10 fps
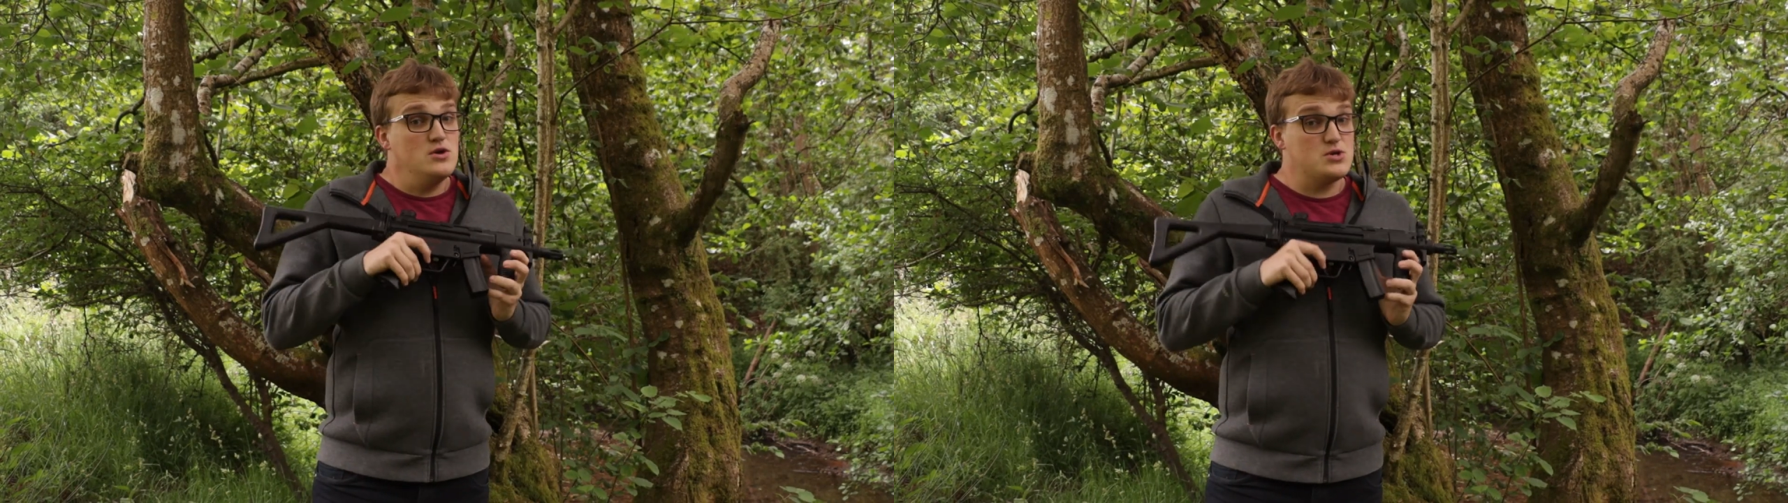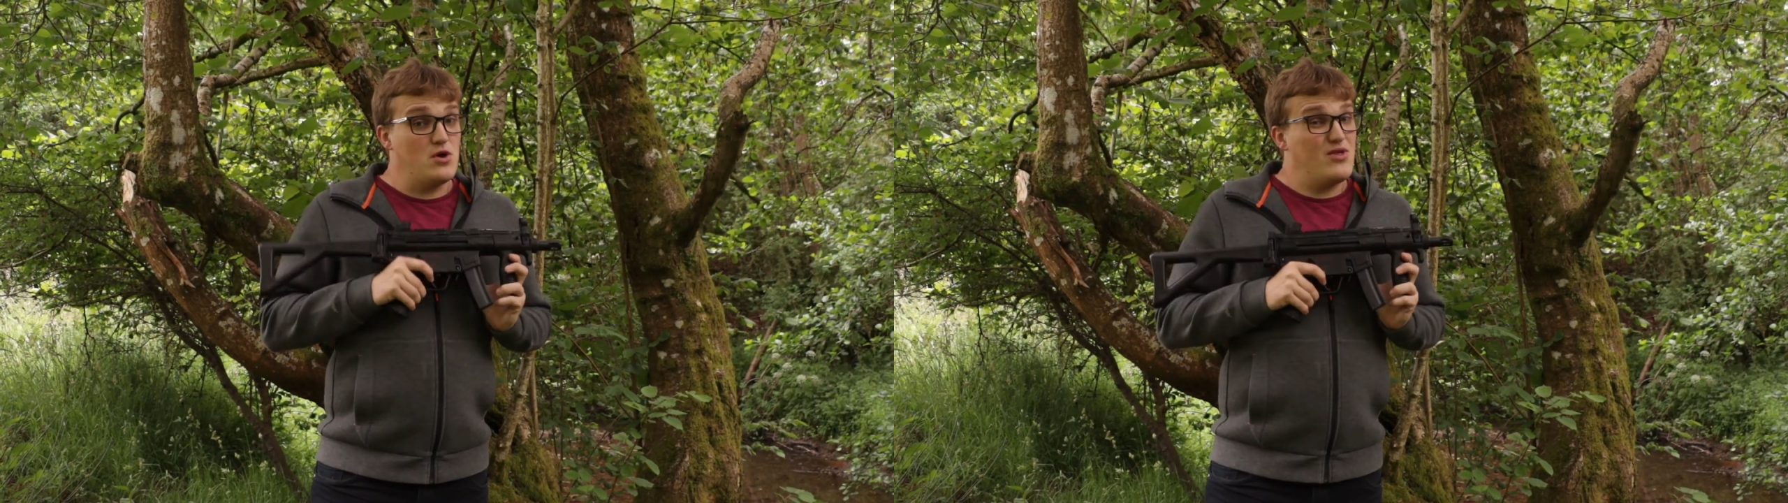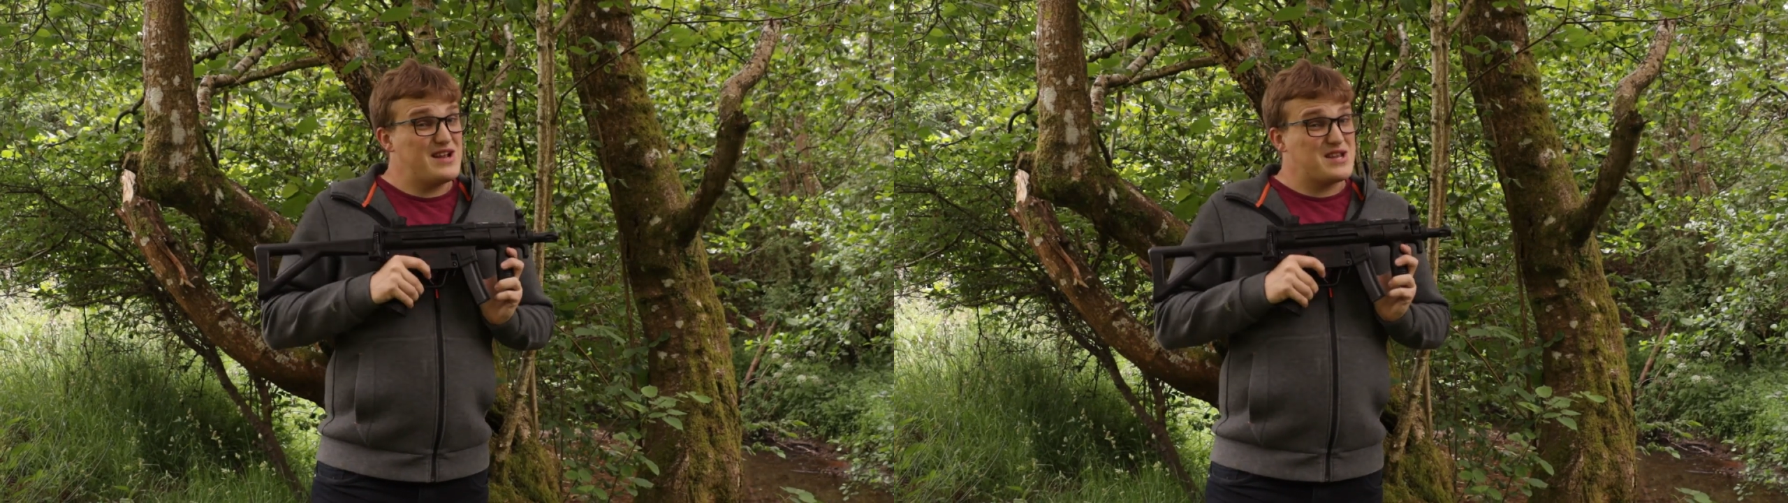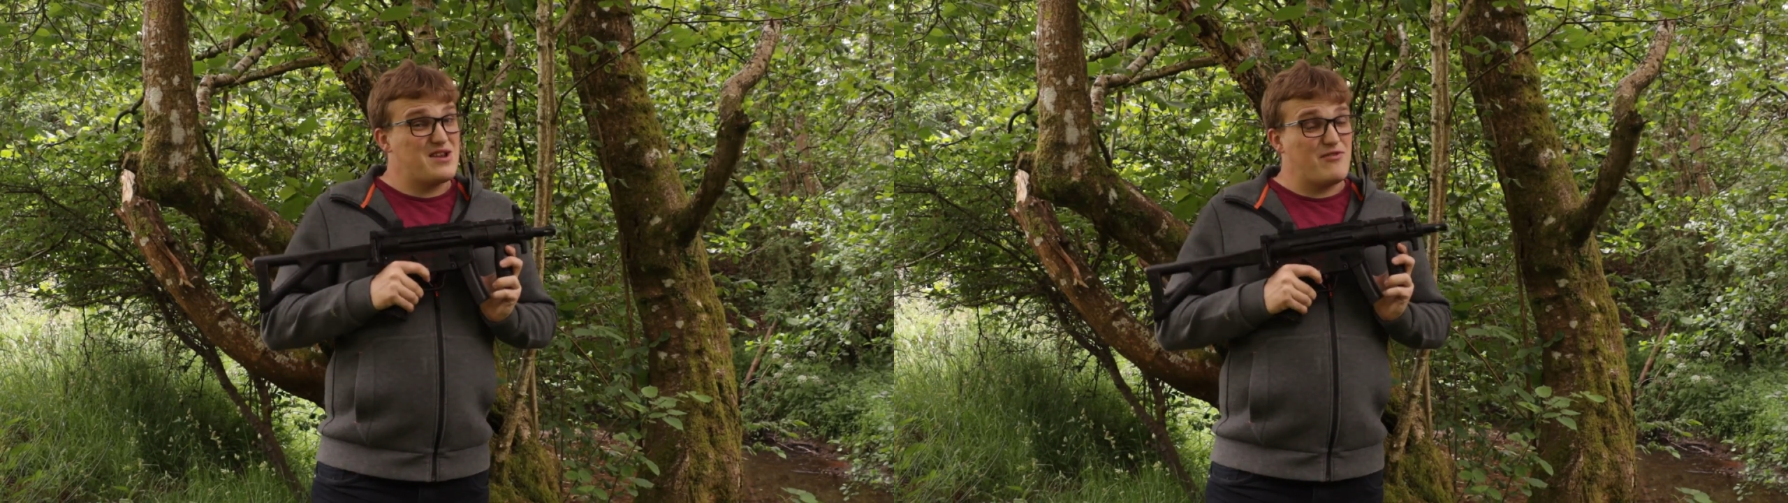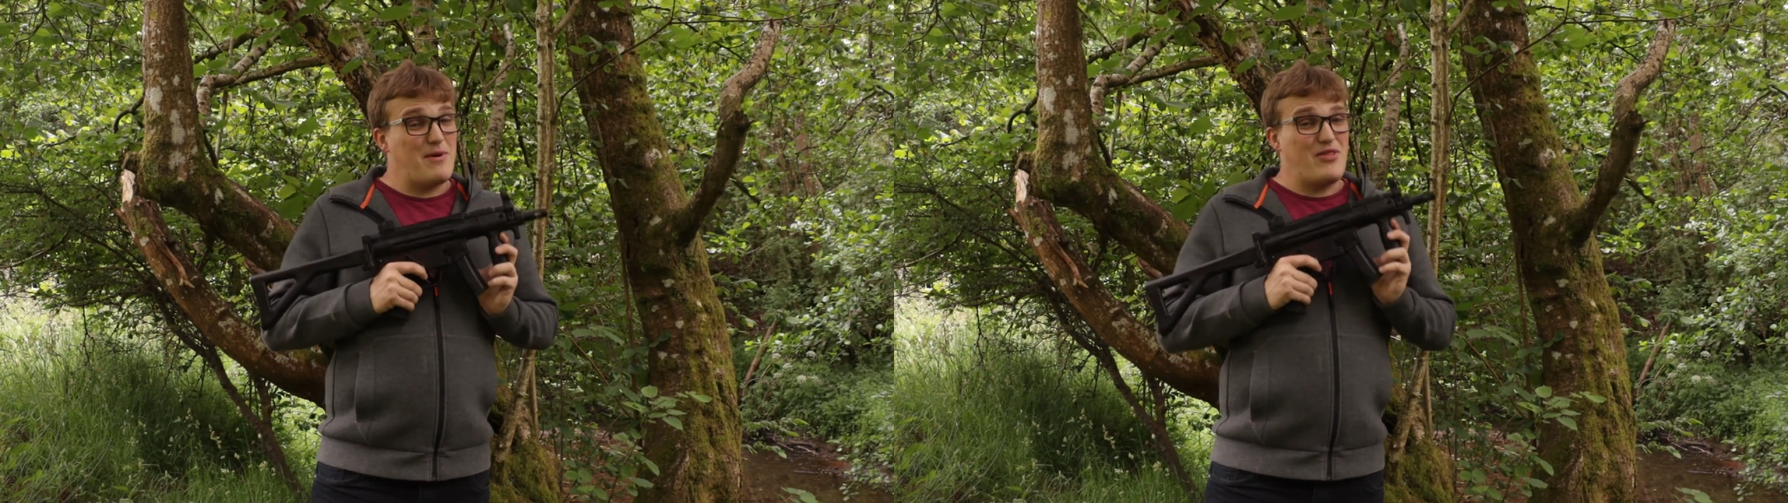So that's
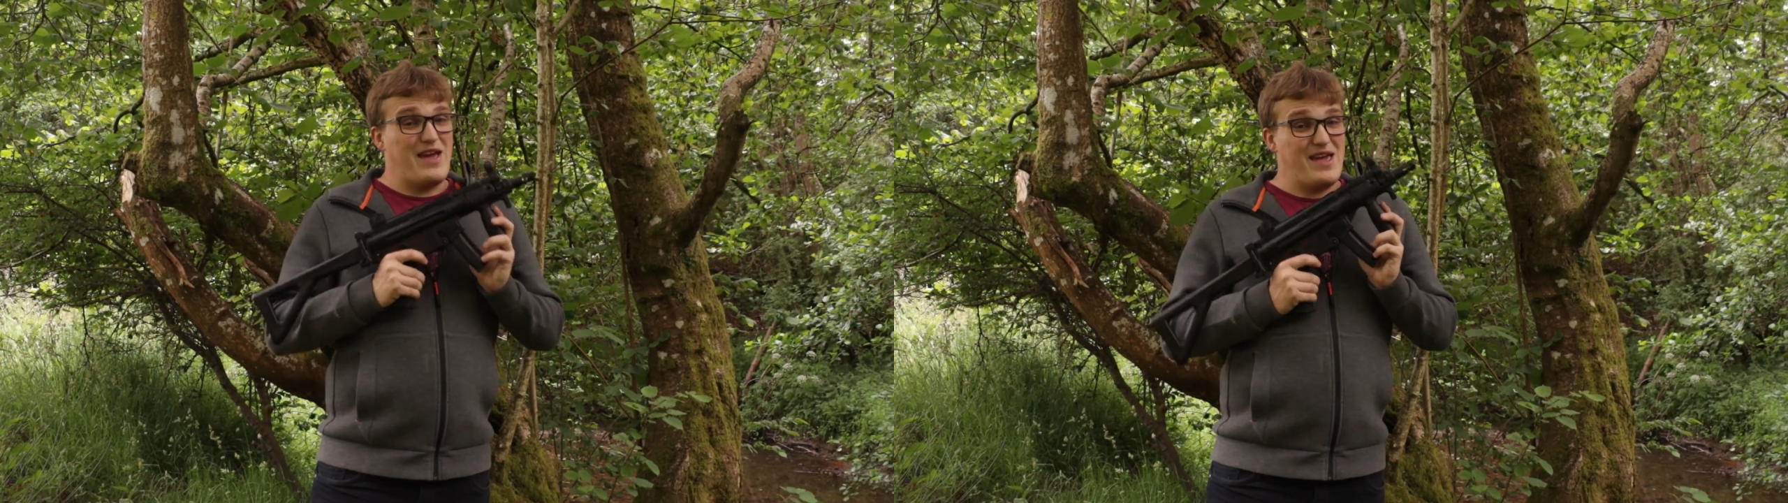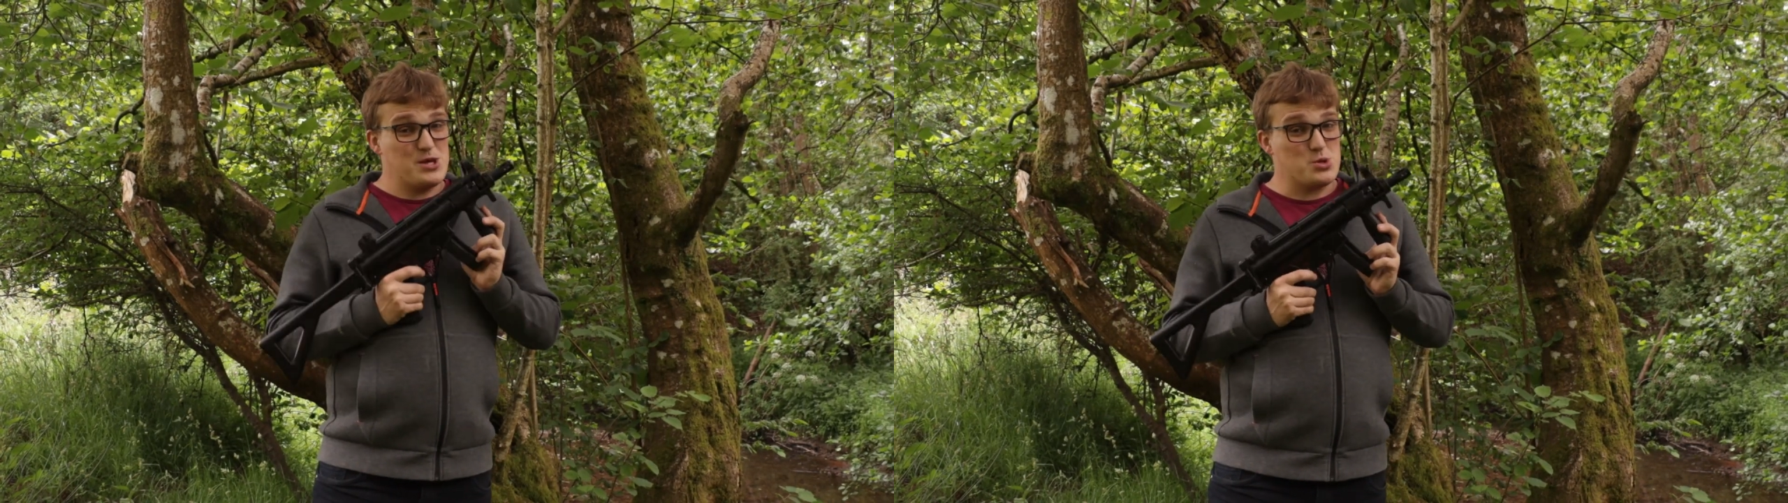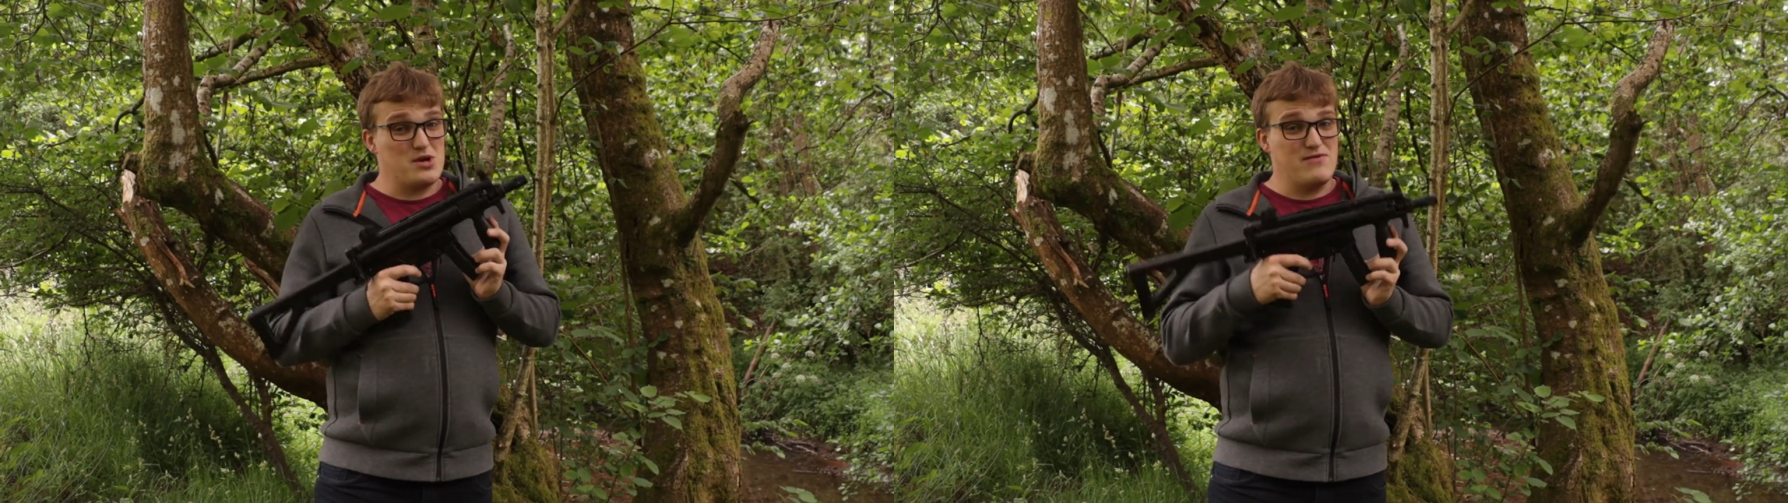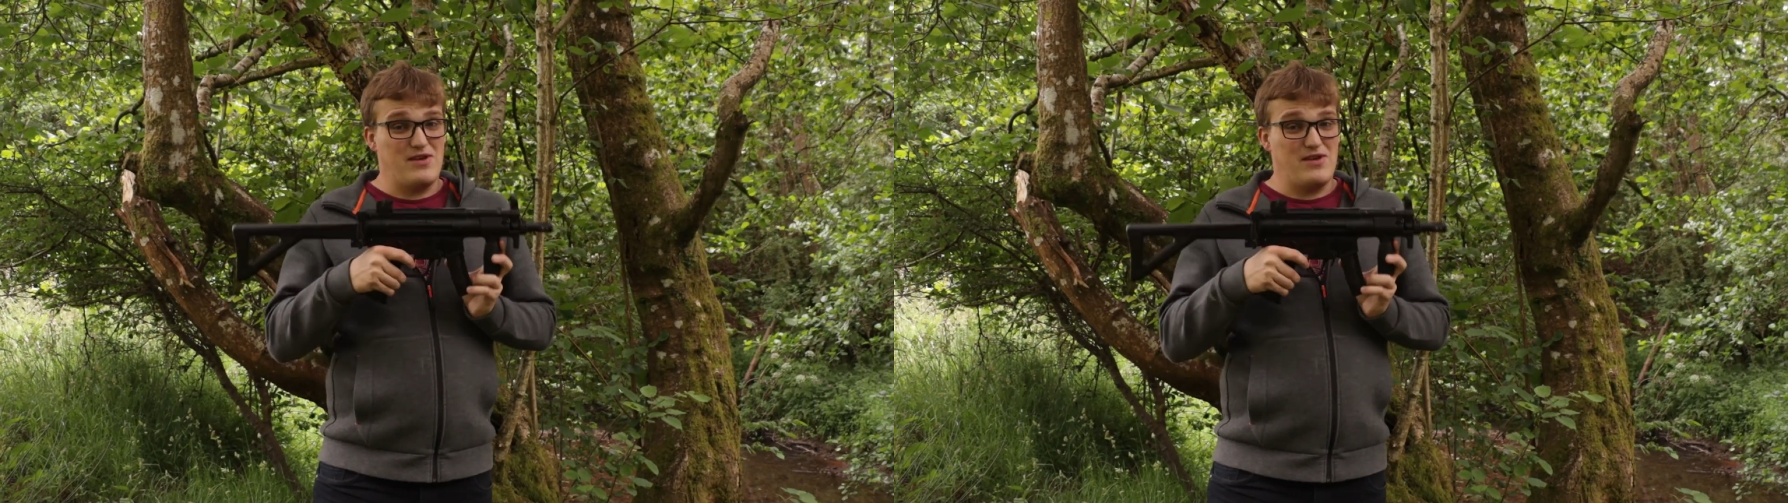enough about the history of